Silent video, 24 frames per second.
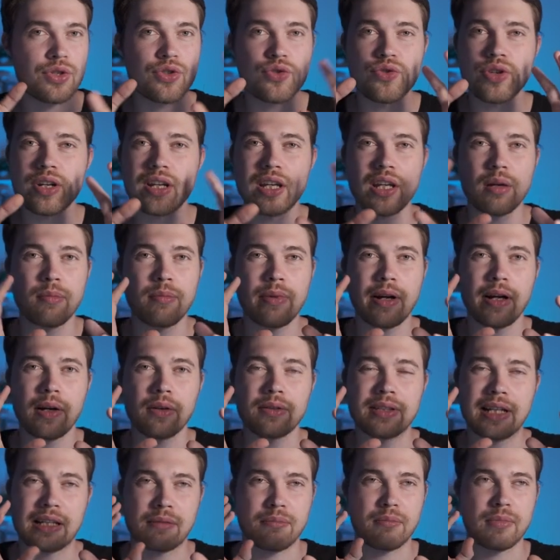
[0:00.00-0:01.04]
tricky
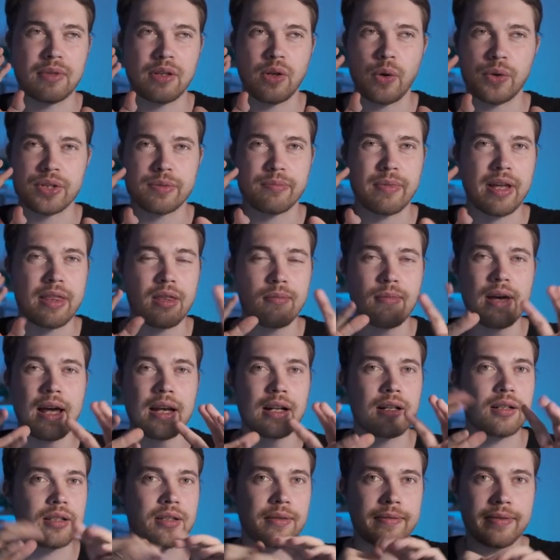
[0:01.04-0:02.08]
about those
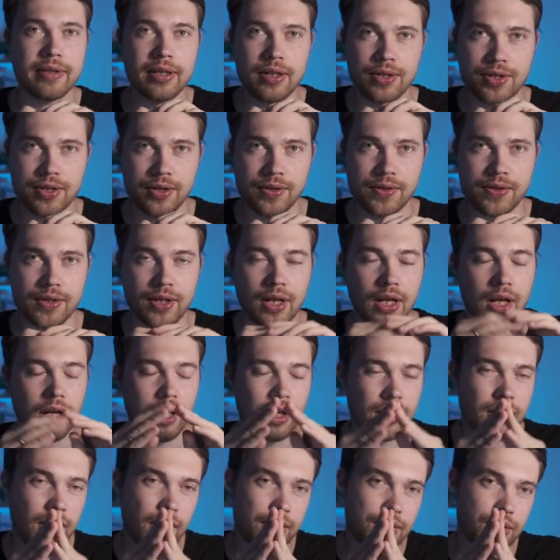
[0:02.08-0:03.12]
mathematical definitions.
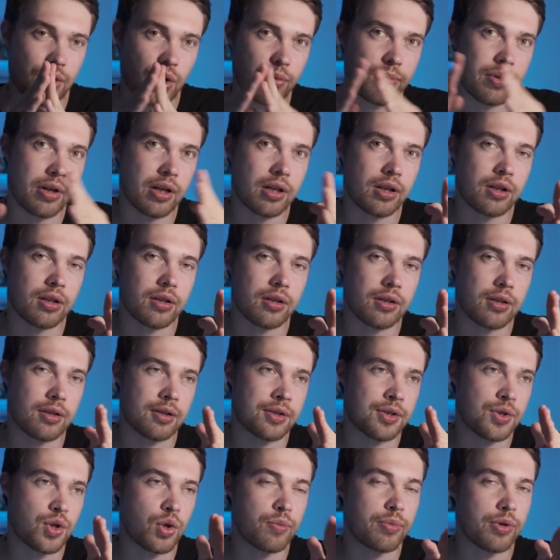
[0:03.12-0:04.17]
They're
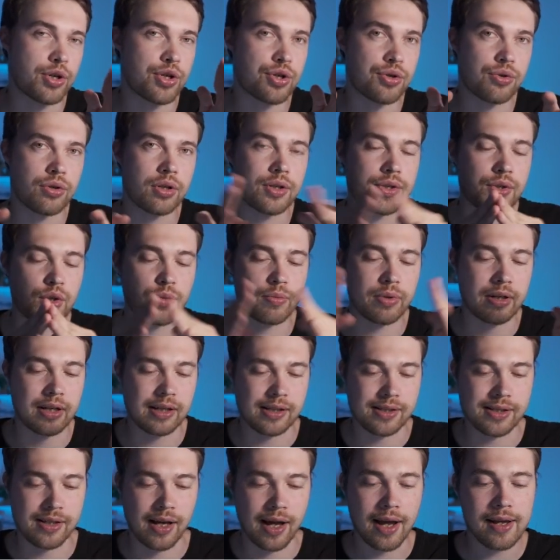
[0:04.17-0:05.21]
super short, super
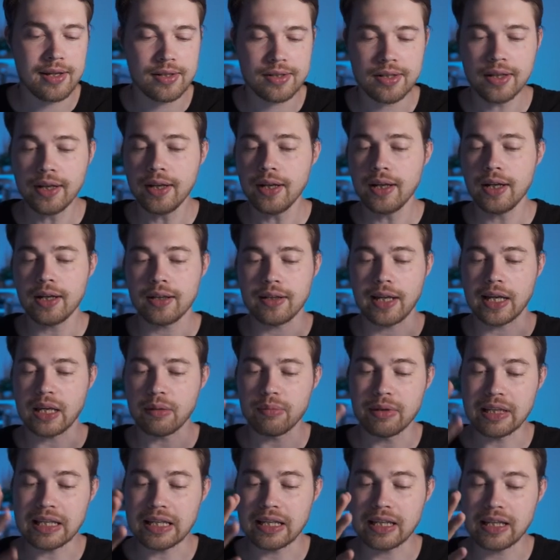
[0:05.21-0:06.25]
concise, like
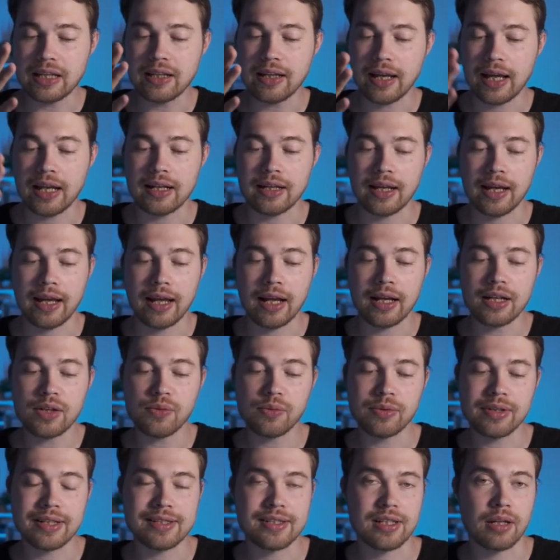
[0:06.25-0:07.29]
begin and end
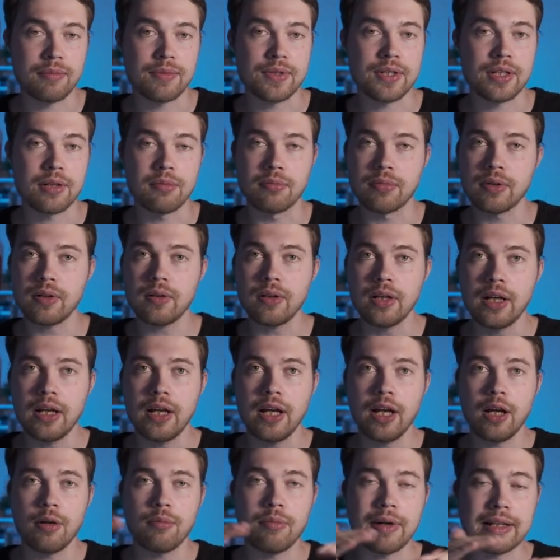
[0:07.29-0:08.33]
with the same symbol,
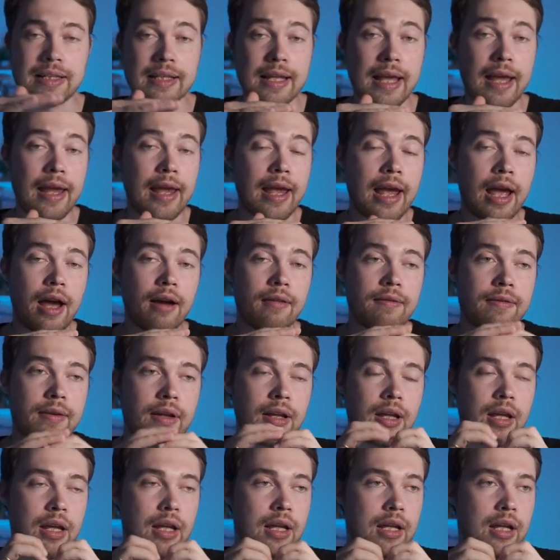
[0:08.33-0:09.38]
but they have
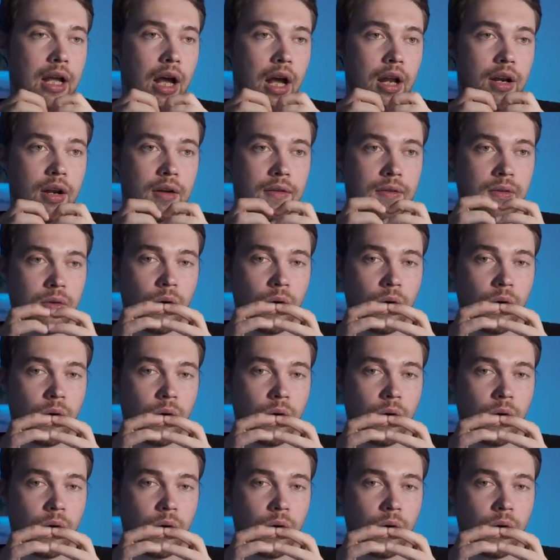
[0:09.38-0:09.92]
kind of